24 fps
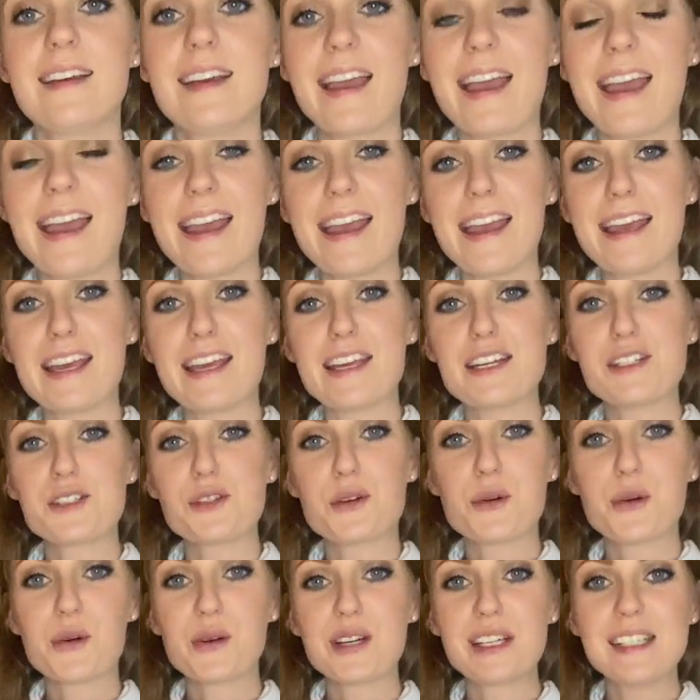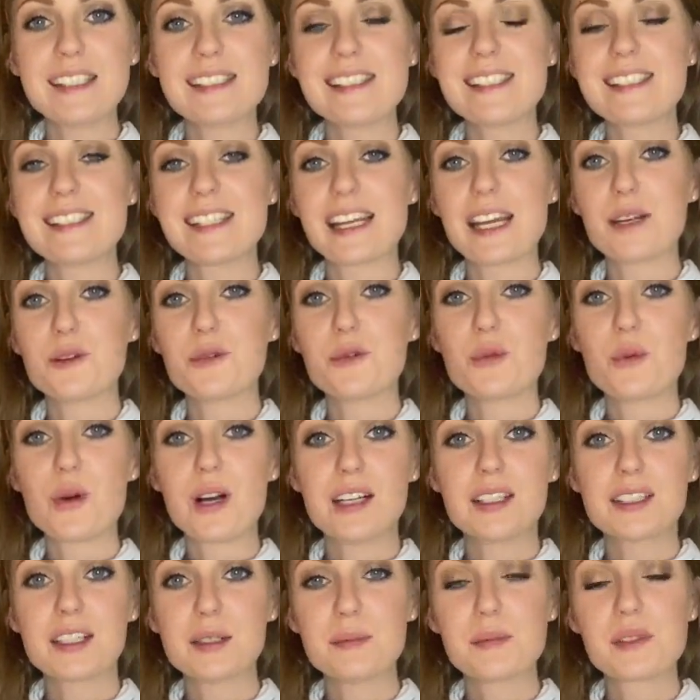Hey Taurus, and
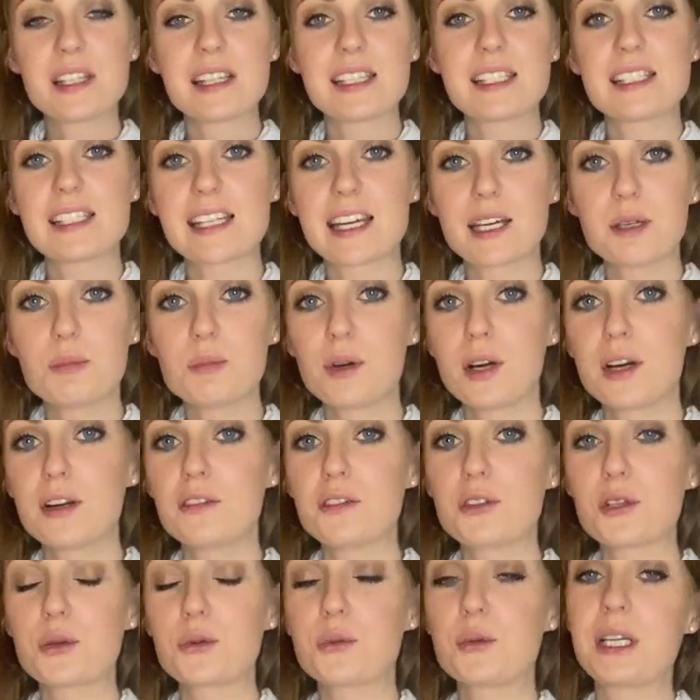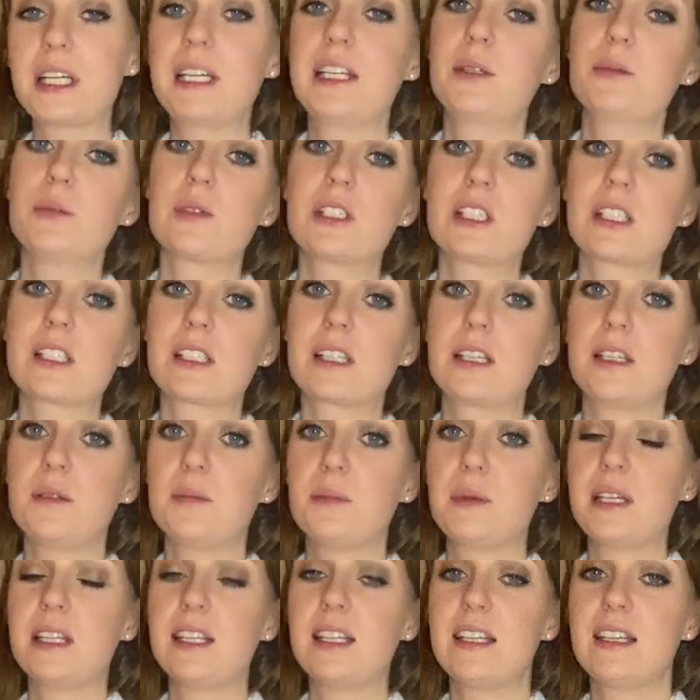welcome to the second part of your reading, which is going to
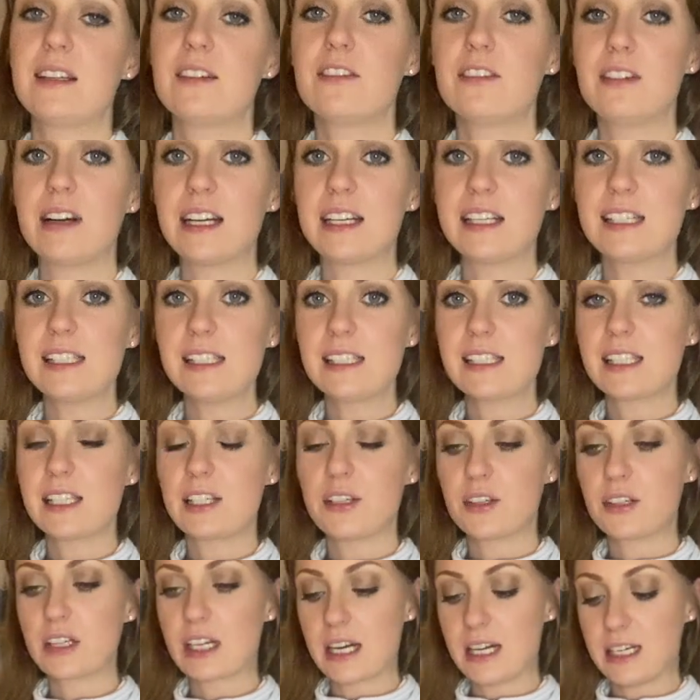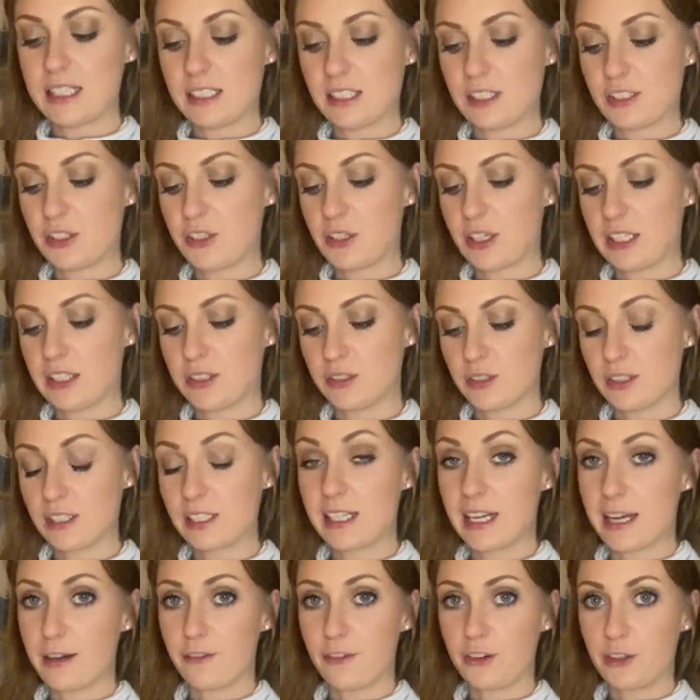be the advice that your guides and your angels
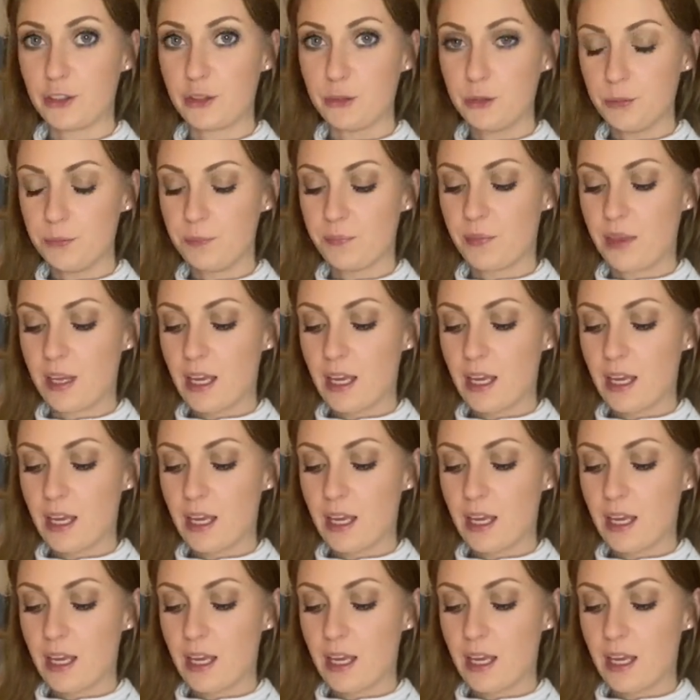have for you